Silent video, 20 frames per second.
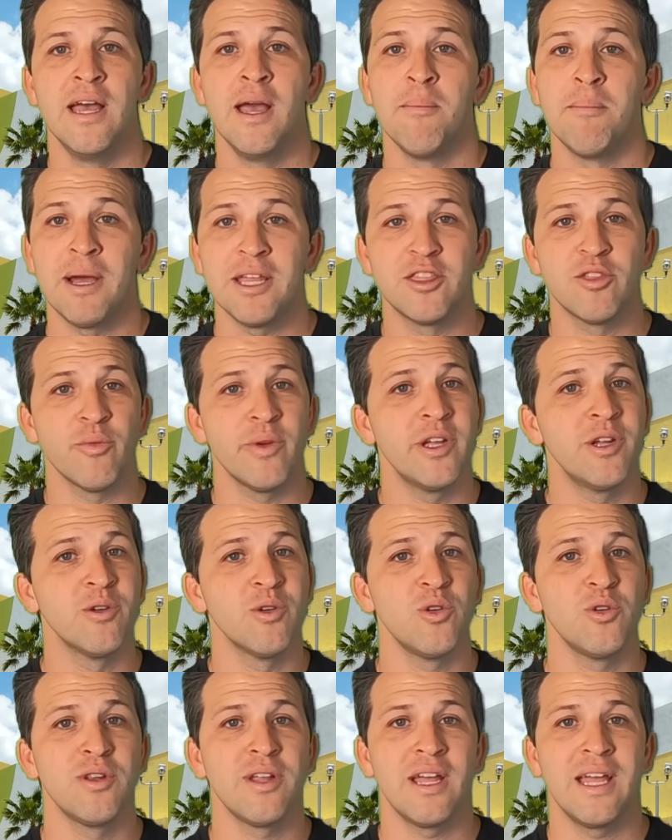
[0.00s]
My
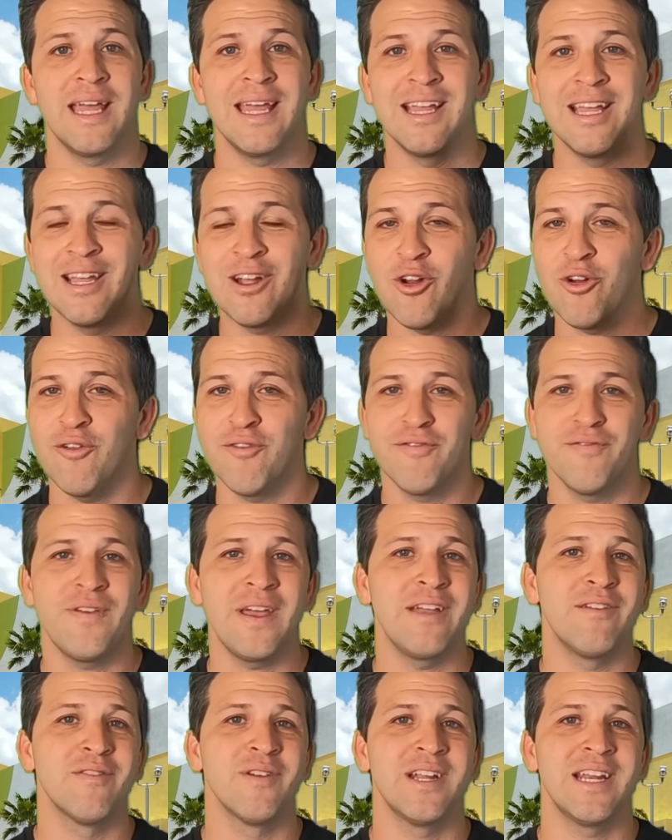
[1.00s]
three-year-old her
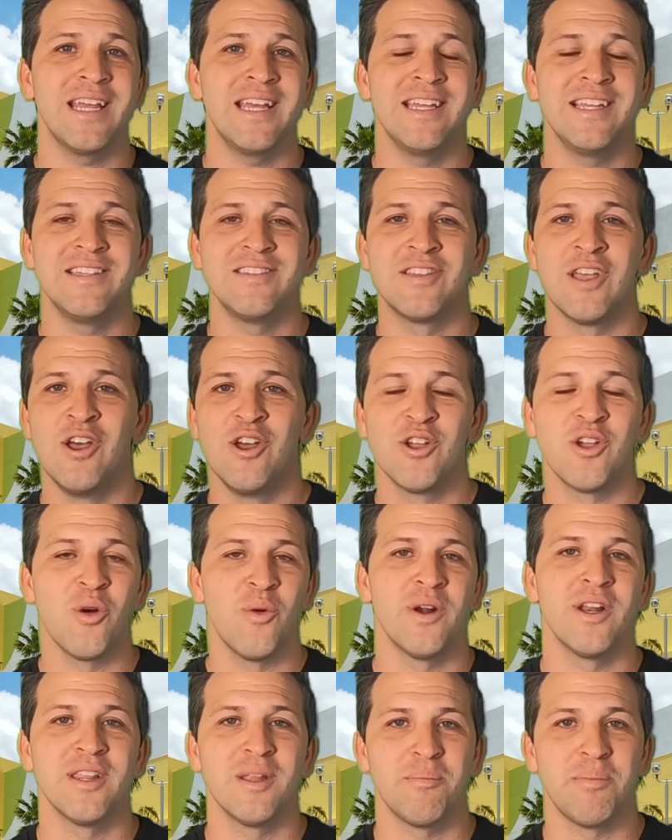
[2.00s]
favorite is
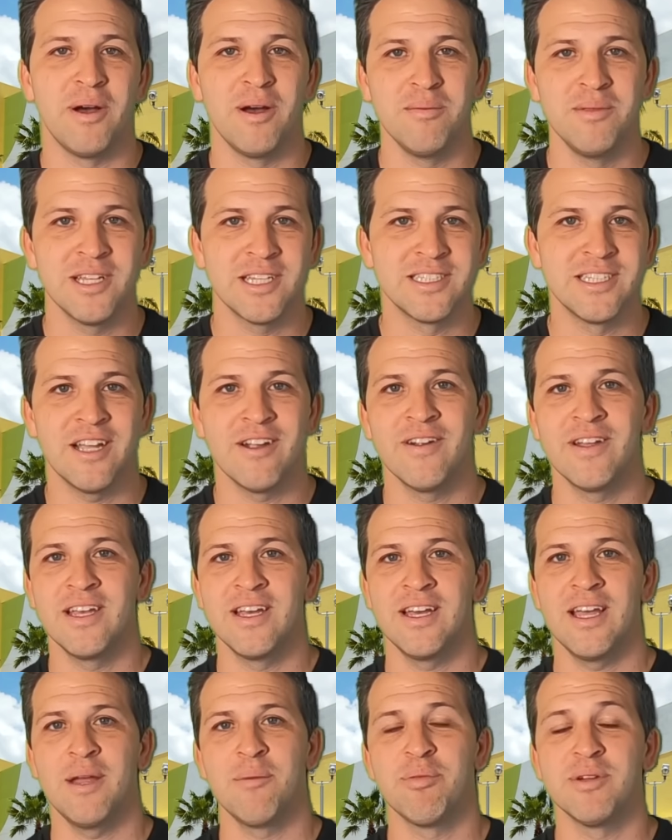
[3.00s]
going to the Publix
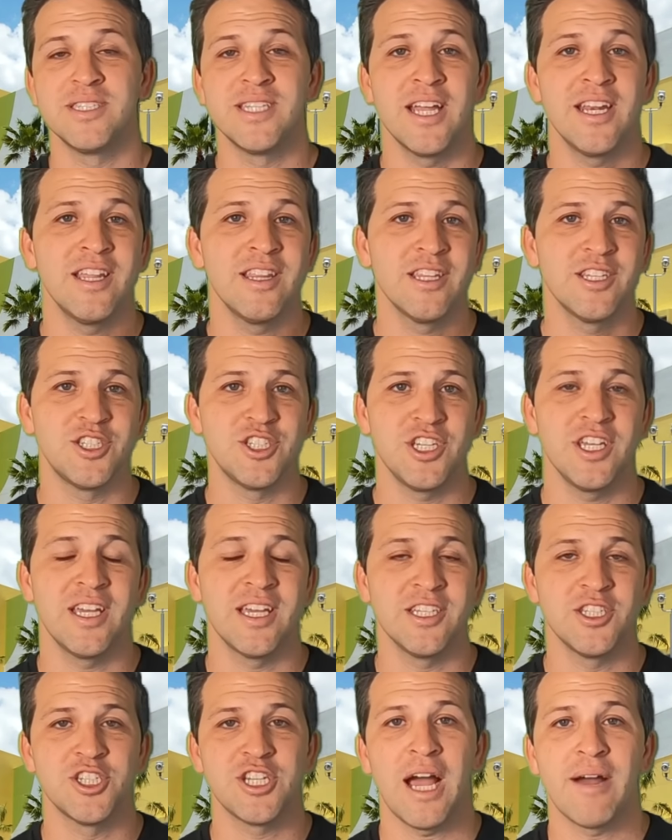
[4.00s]
area and pretending that she
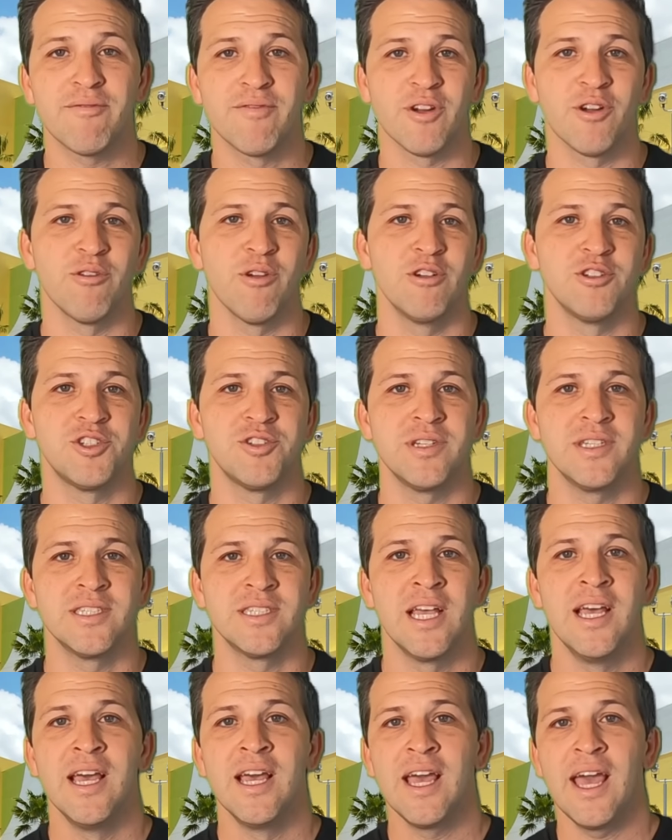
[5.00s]
can shop for
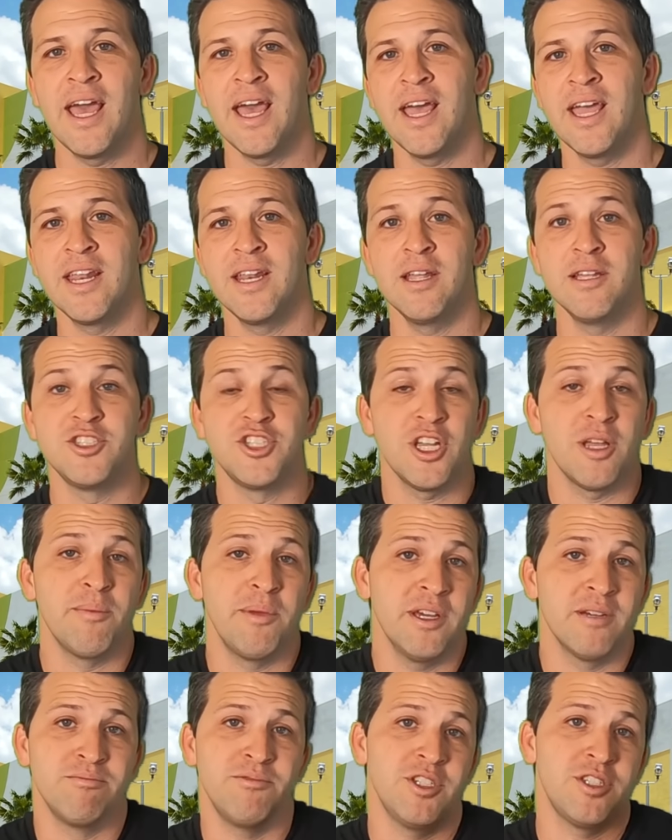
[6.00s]
groceries and she could
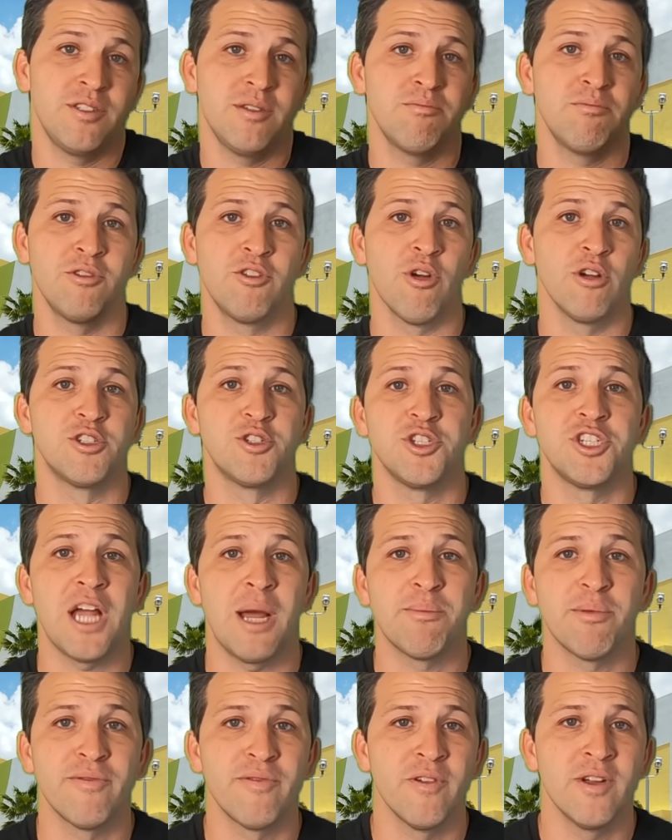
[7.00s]
be a, just a grocery
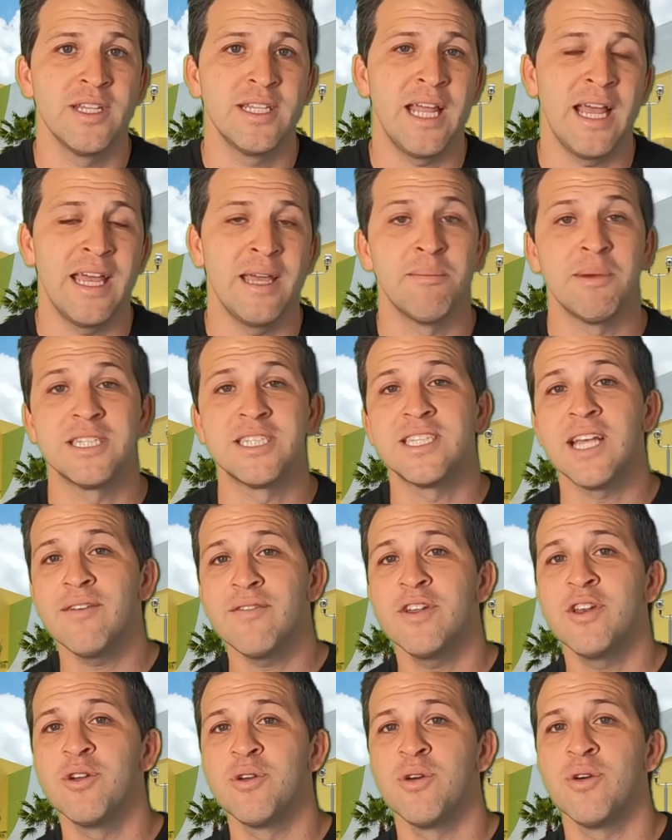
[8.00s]
shopper for a day. And my
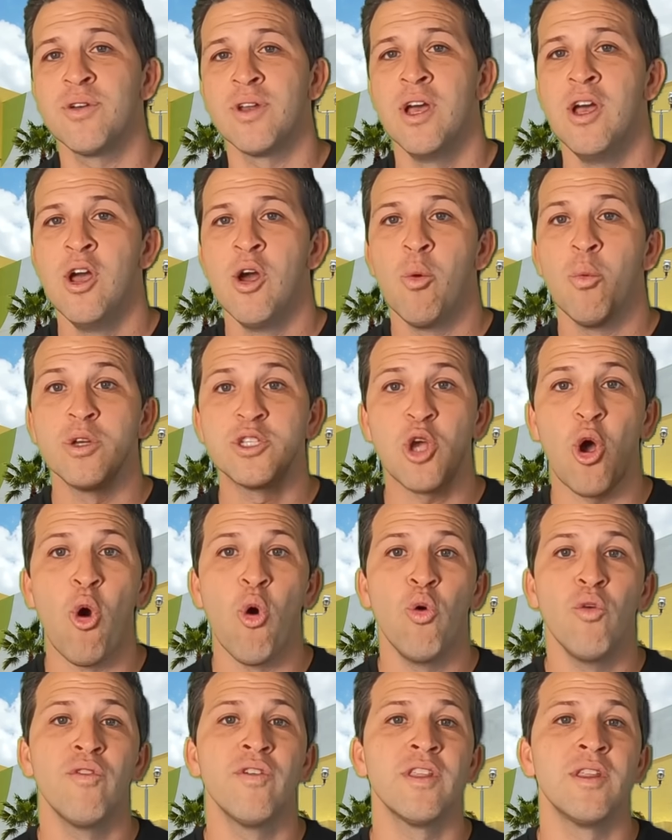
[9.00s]
seven-year-old was
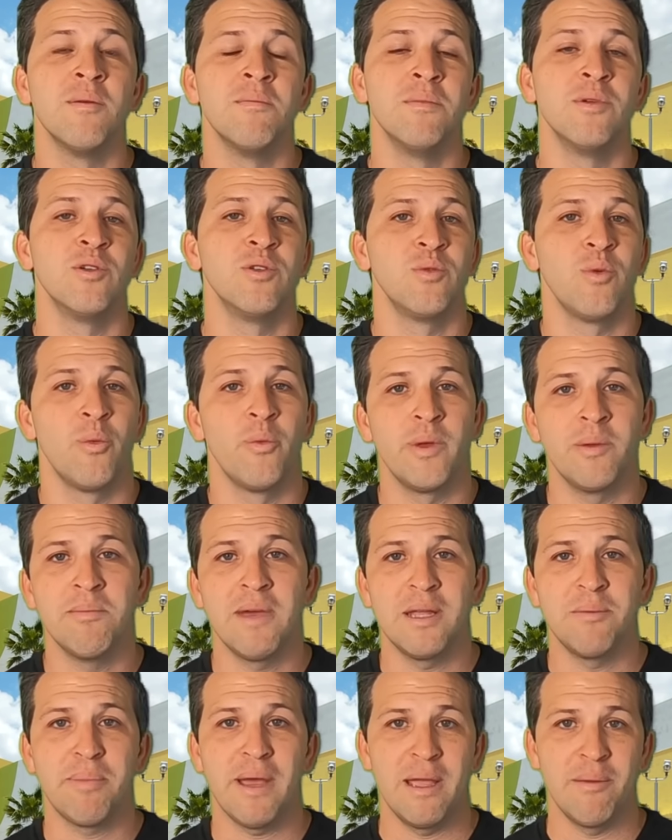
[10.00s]
over the moon when we
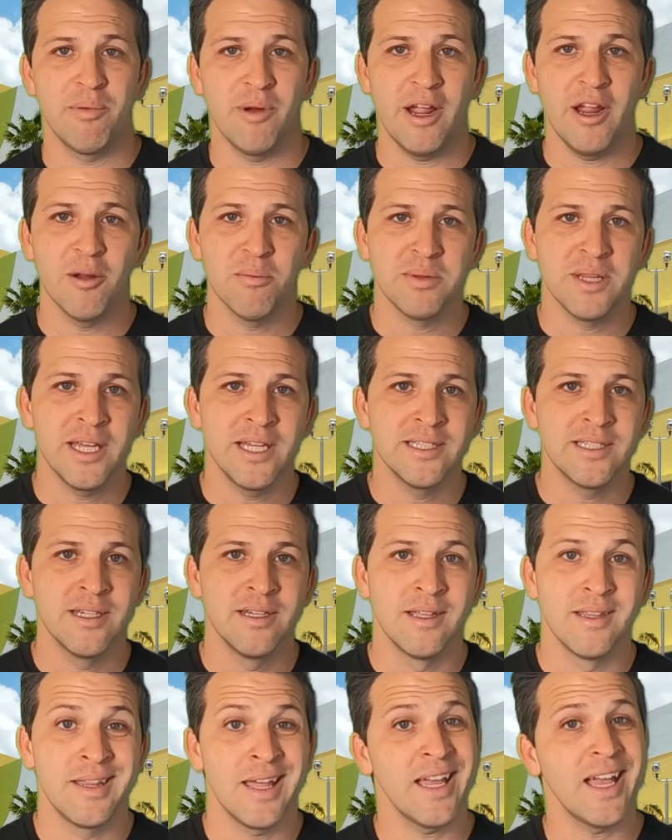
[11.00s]
made paper airplanes,
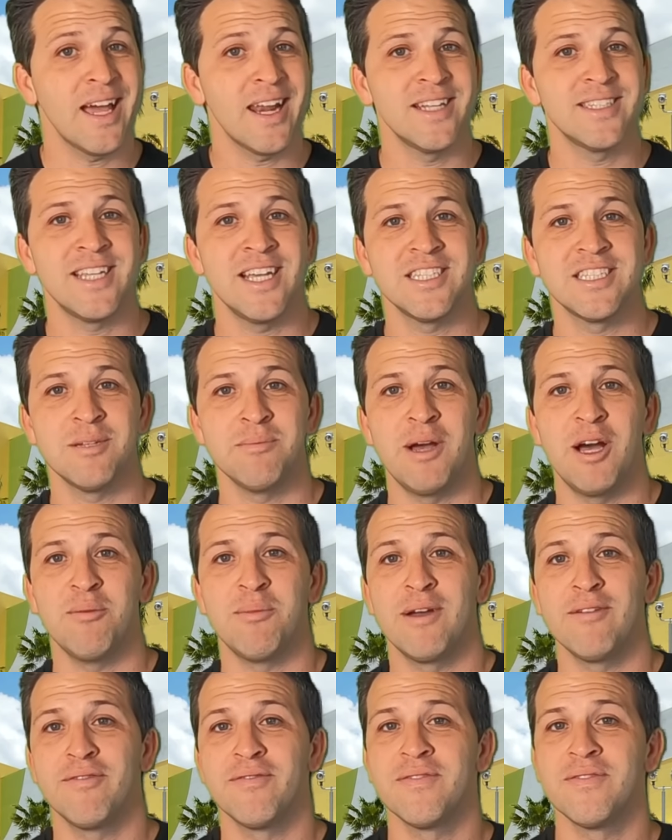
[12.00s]
then got to test them out
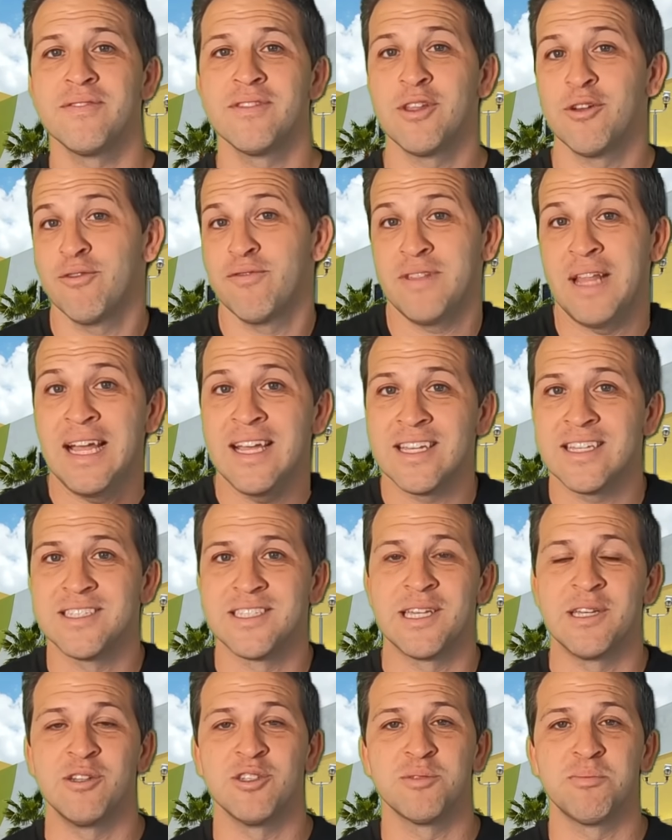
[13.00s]
by their flying
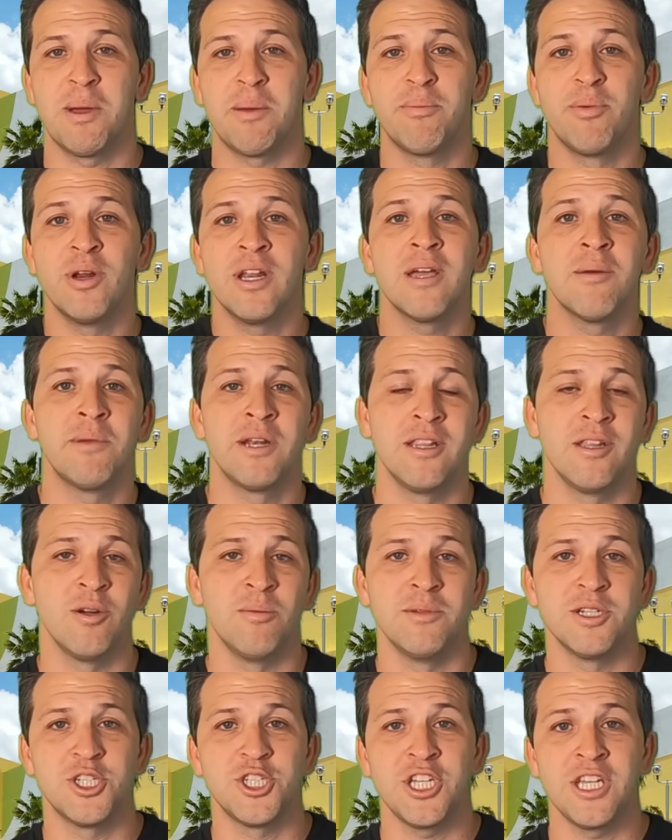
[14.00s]
skills by putting them in a
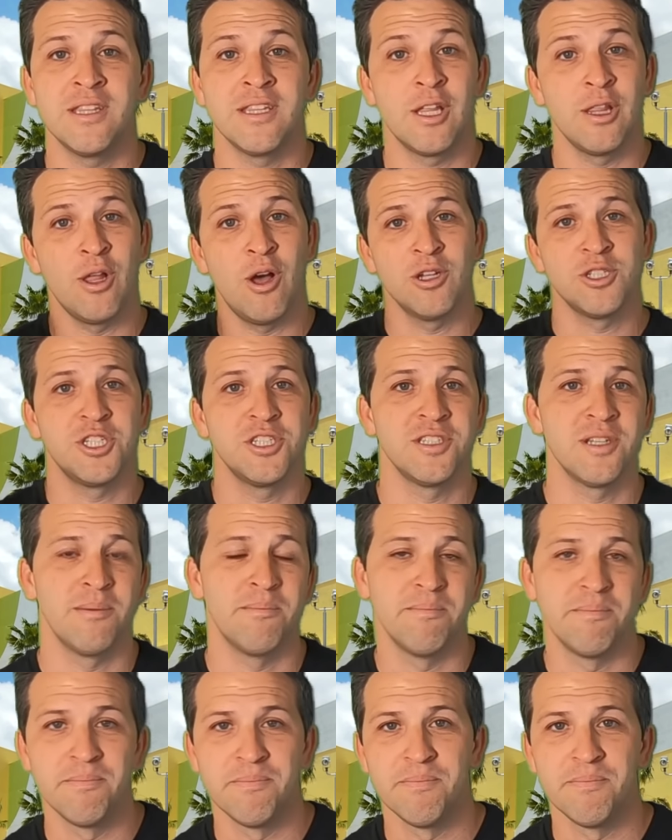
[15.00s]
little machine that launches them.